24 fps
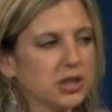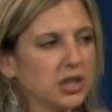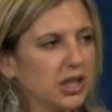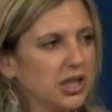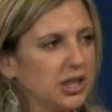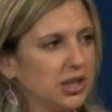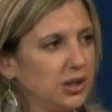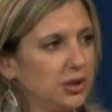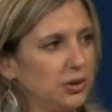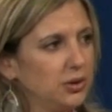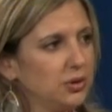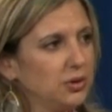
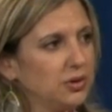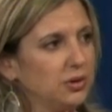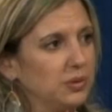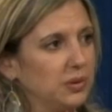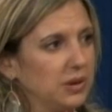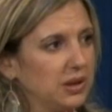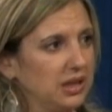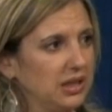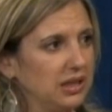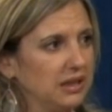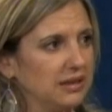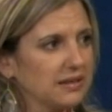and you
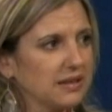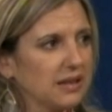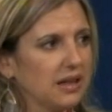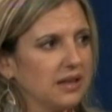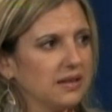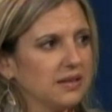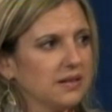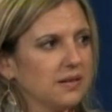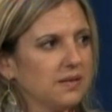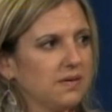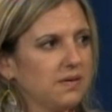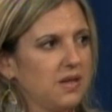doing these
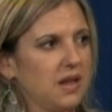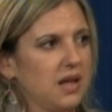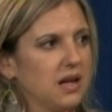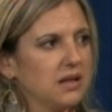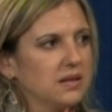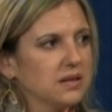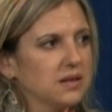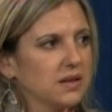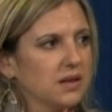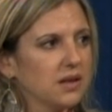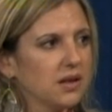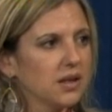kinds of
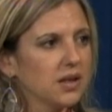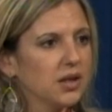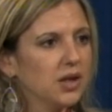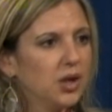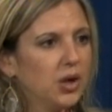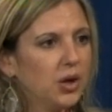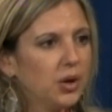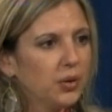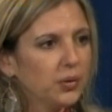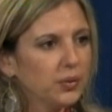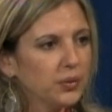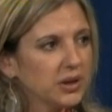things are
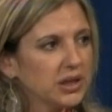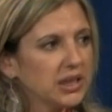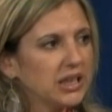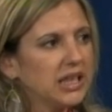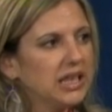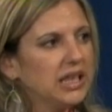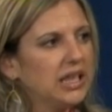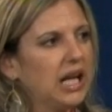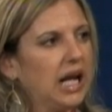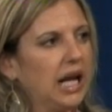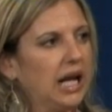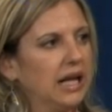really
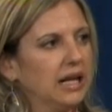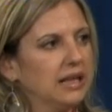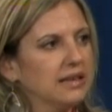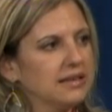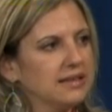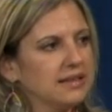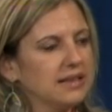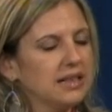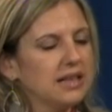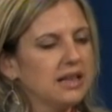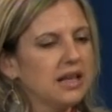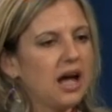
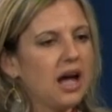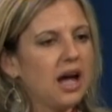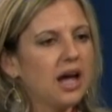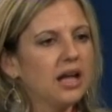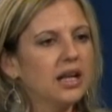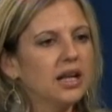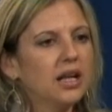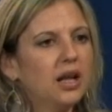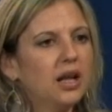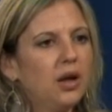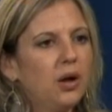enhancing that,